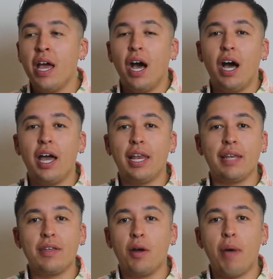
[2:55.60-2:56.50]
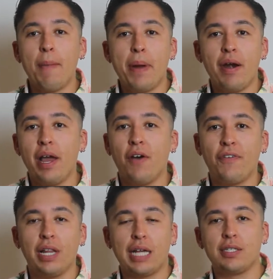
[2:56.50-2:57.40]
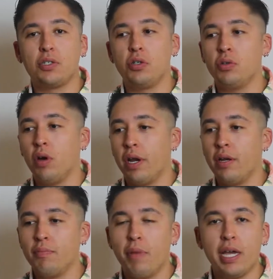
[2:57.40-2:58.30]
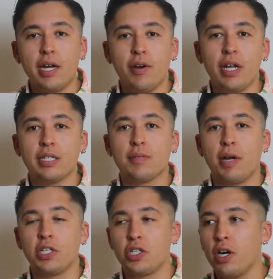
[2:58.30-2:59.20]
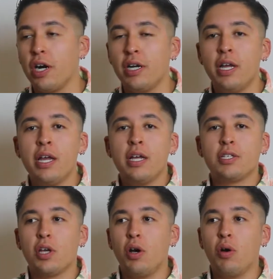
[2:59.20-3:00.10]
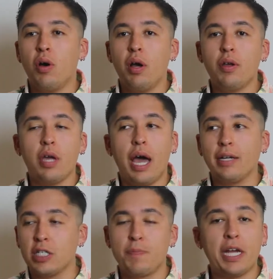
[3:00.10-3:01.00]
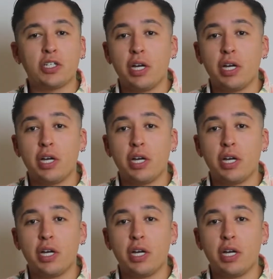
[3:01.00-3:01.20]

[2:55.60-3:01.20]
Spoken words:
My parrot Elfie likes to chew on my earrings, my shirt, so I just make sure